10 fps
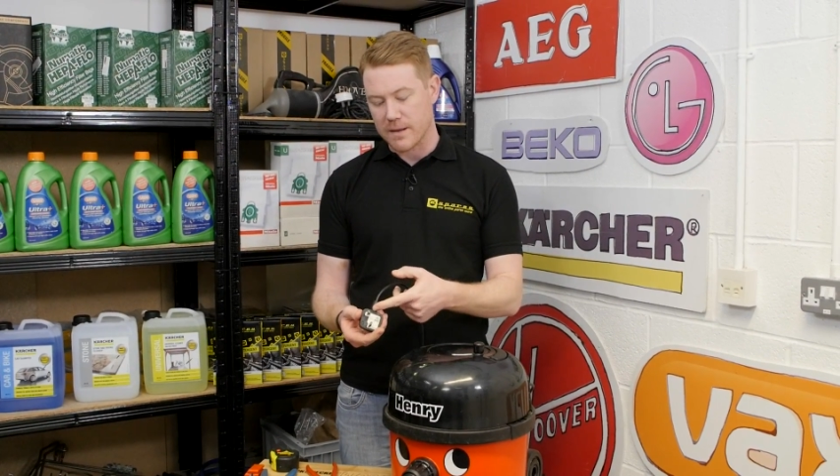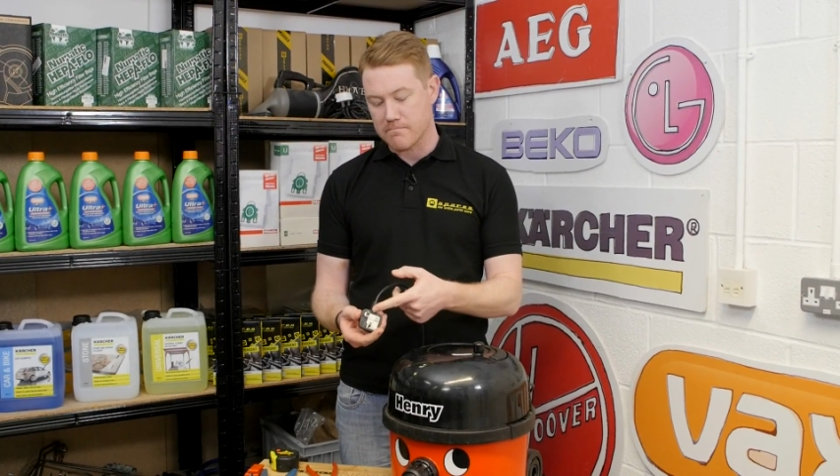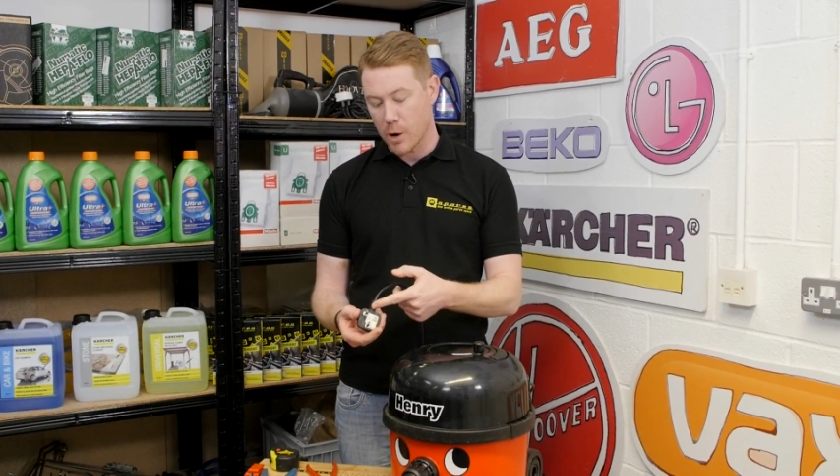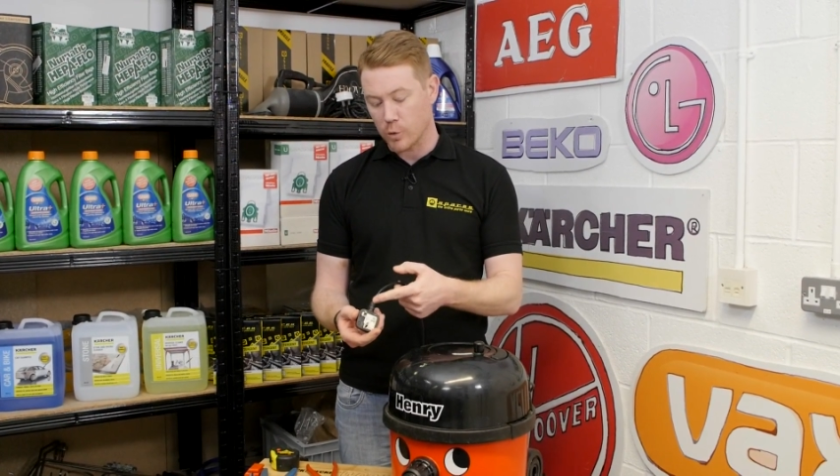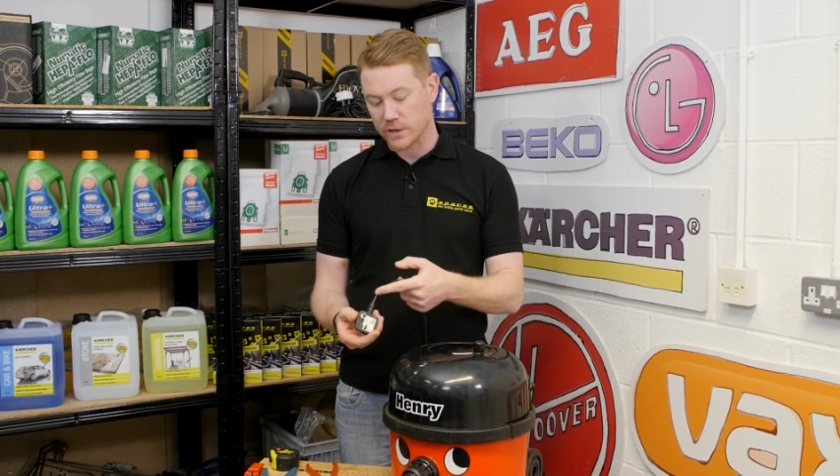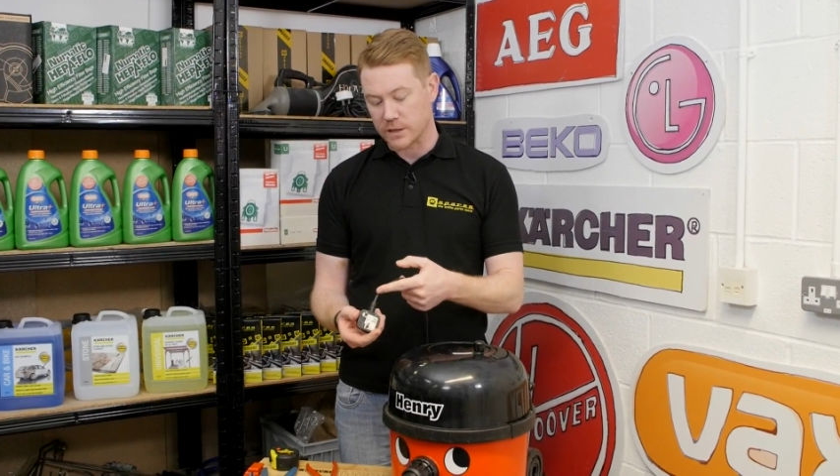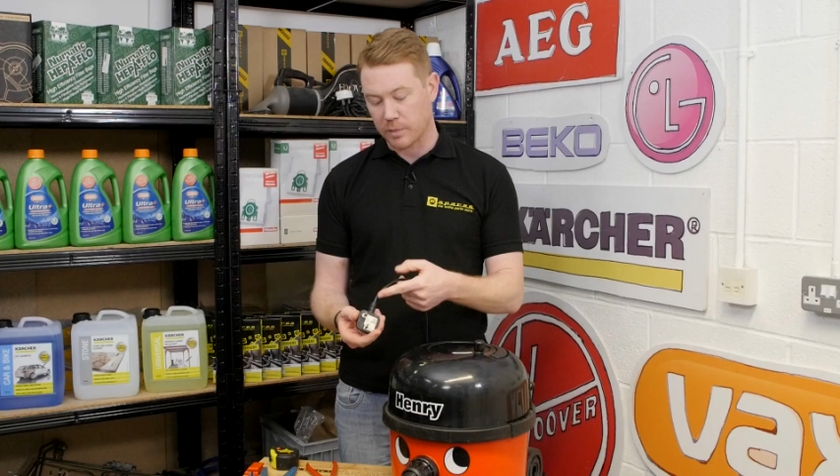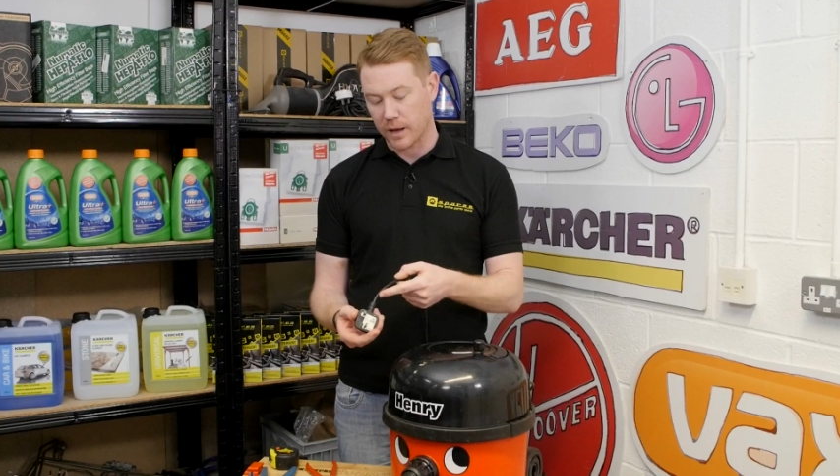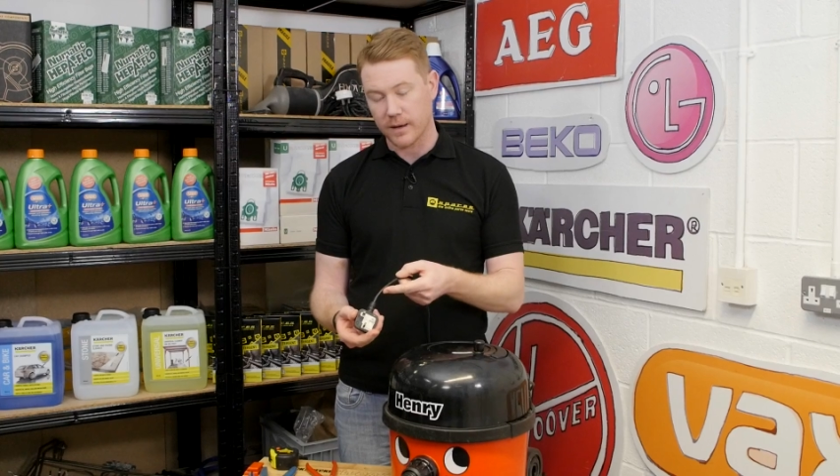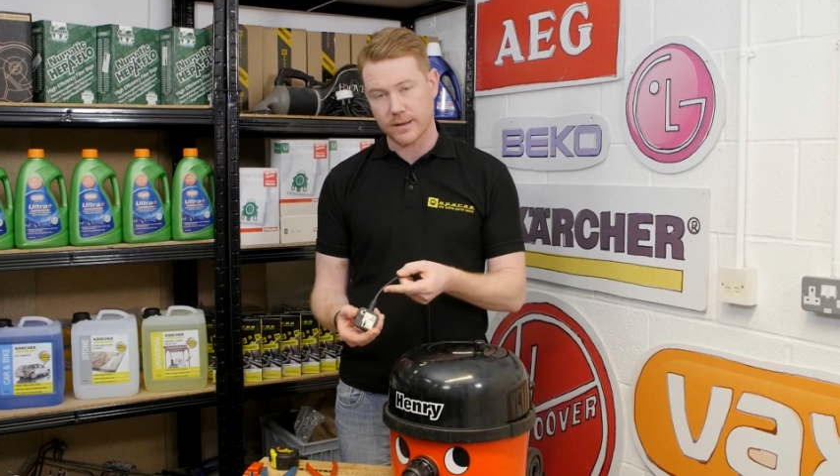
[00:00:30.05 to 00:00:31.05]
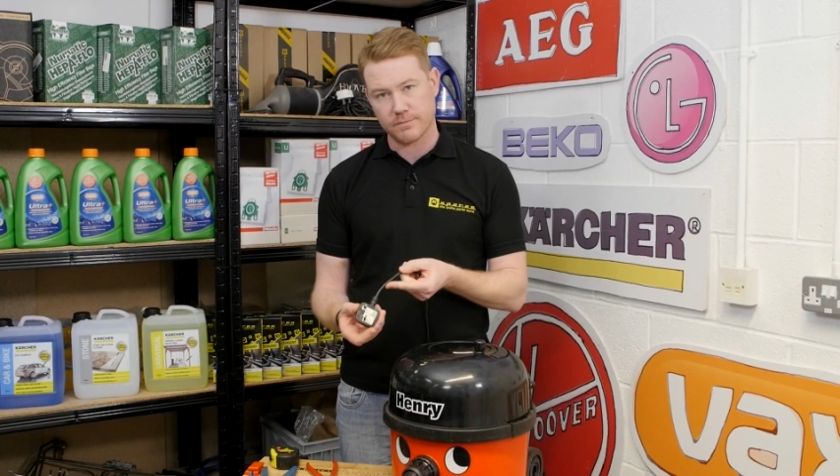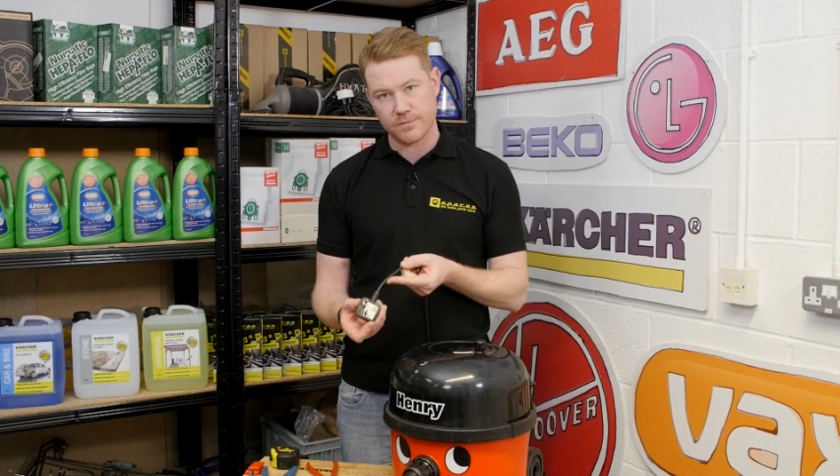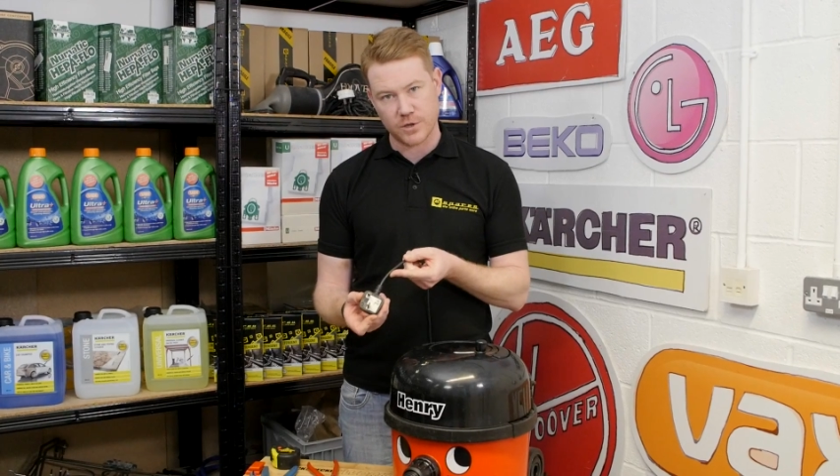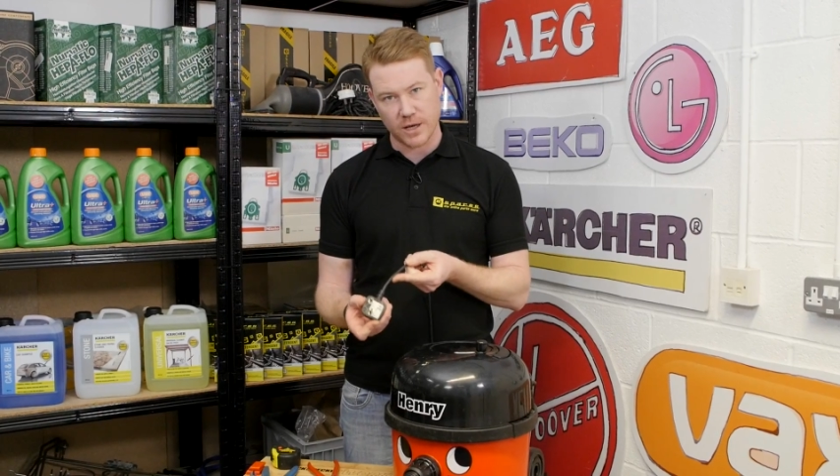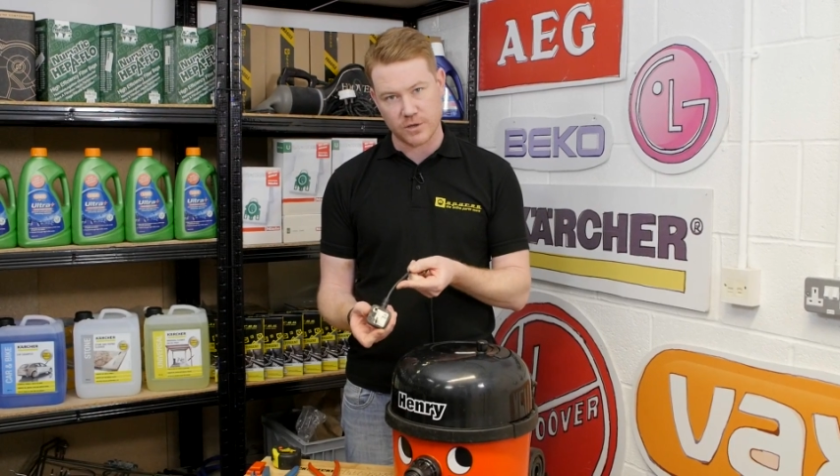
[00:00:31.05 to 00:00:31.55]
a moulded plug,
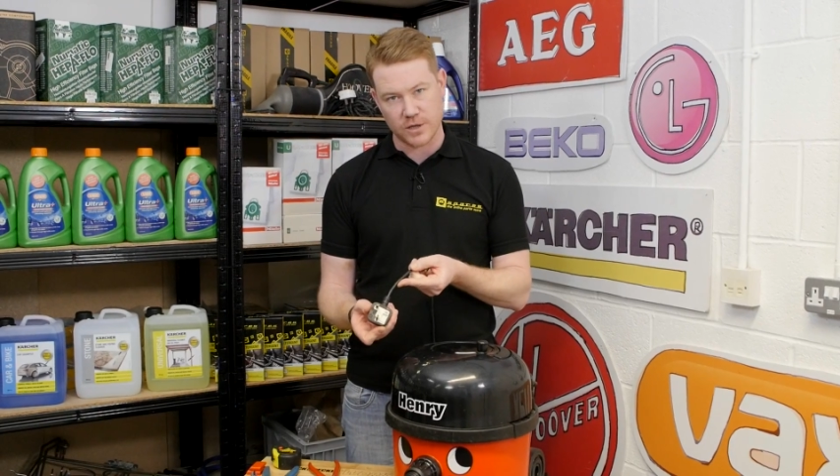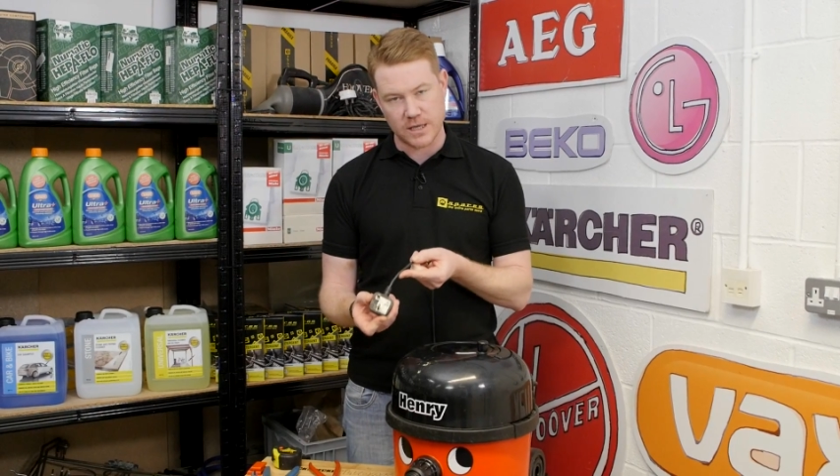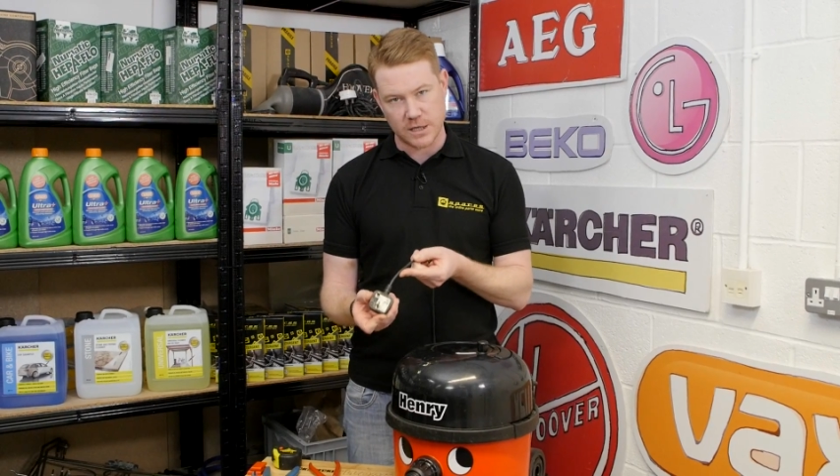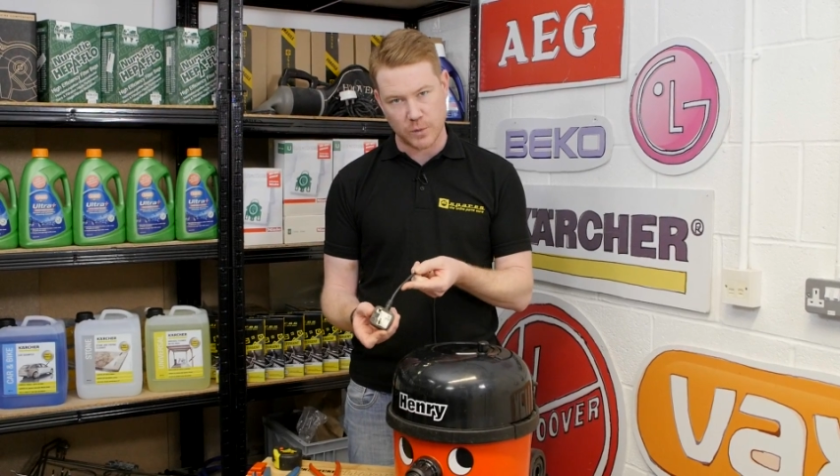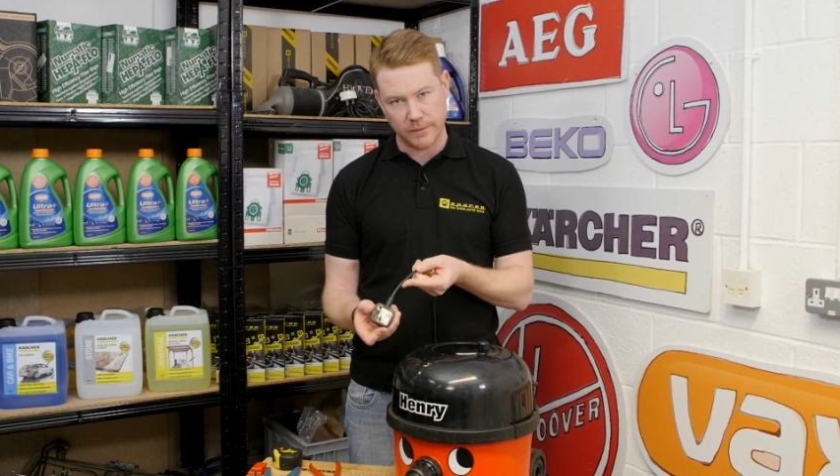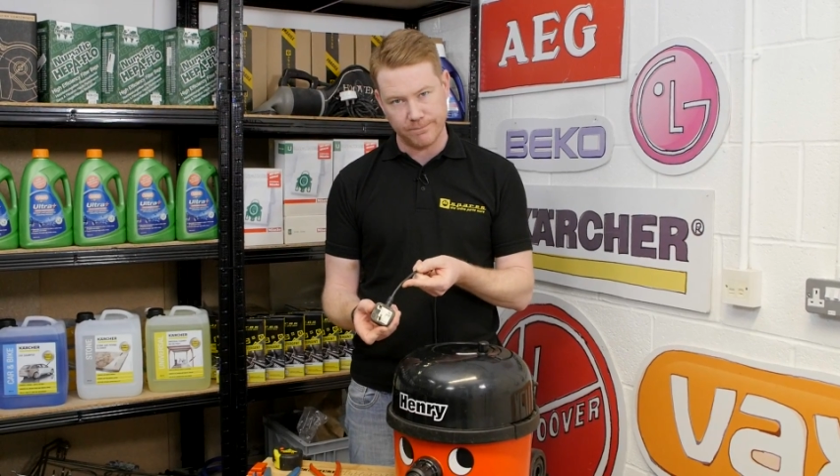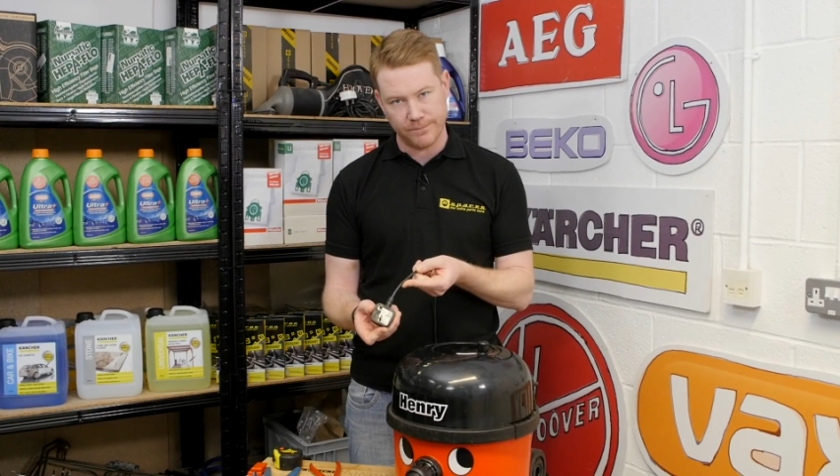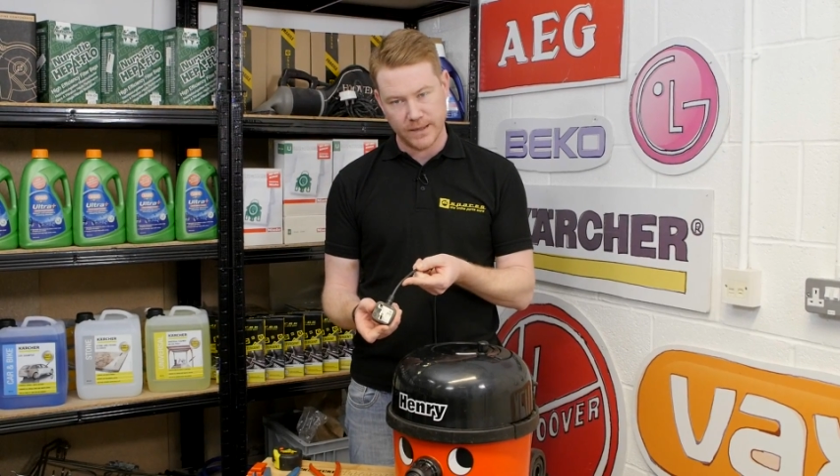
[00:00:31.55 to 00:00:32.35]
such as this one.